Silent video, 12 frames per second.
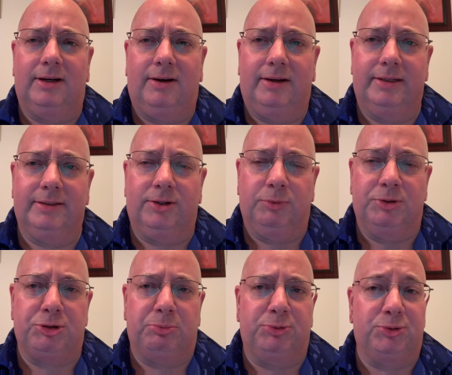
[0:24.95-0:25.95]
on
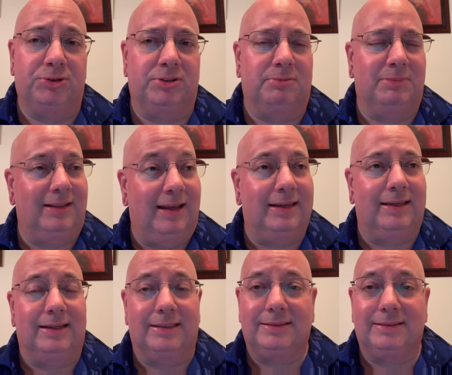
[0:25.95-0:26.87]
original Buddhism, and lacking a